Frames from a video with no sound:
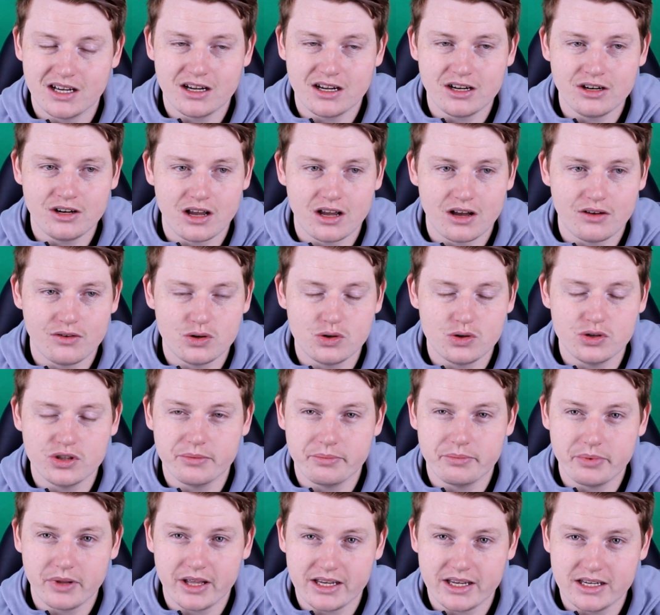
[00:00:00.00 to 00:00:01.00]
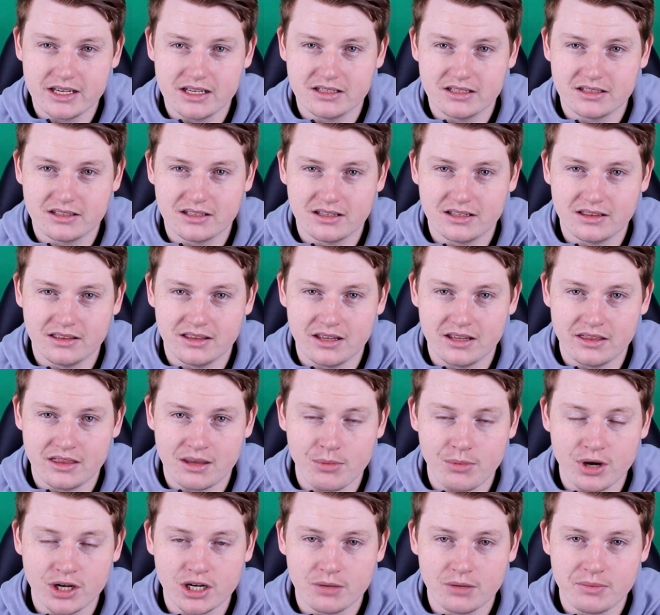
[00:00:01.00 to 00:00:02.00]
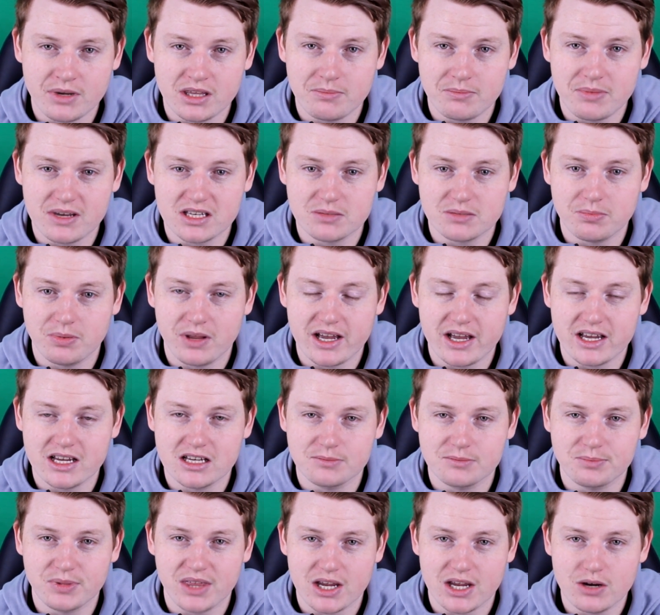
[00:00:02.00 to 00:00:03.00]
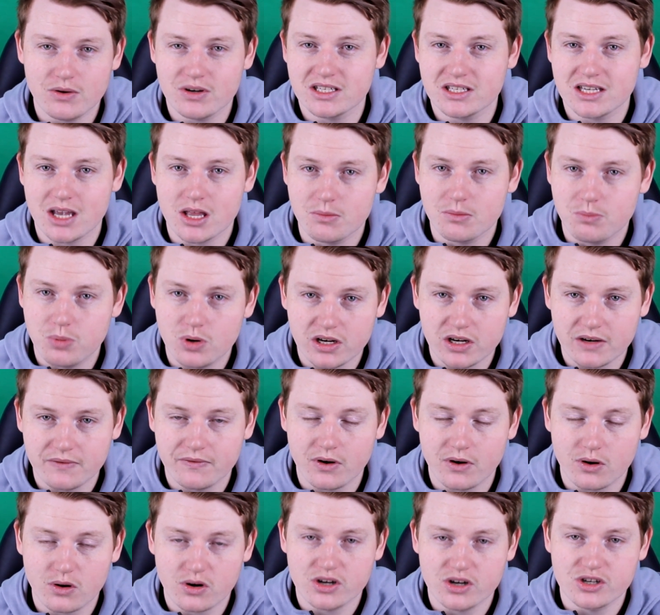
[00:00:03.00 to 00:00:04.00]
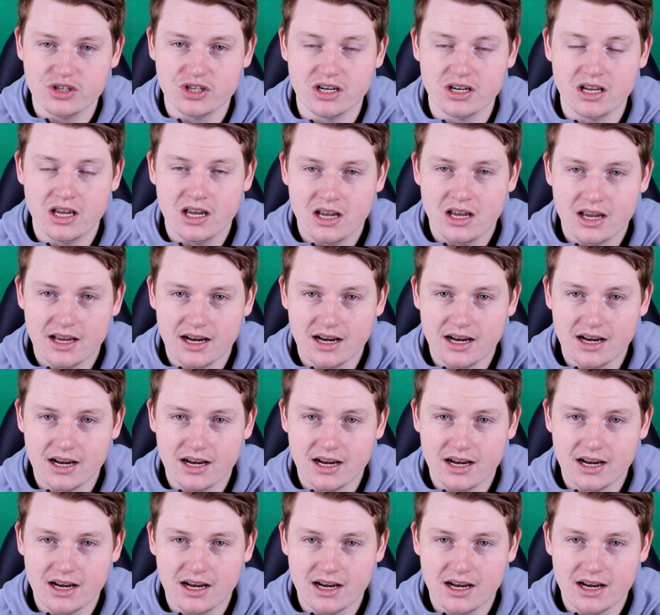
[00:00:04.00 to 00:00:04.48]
I don't know, all the players, they might not be the best players, but they always seem to put in for Origin.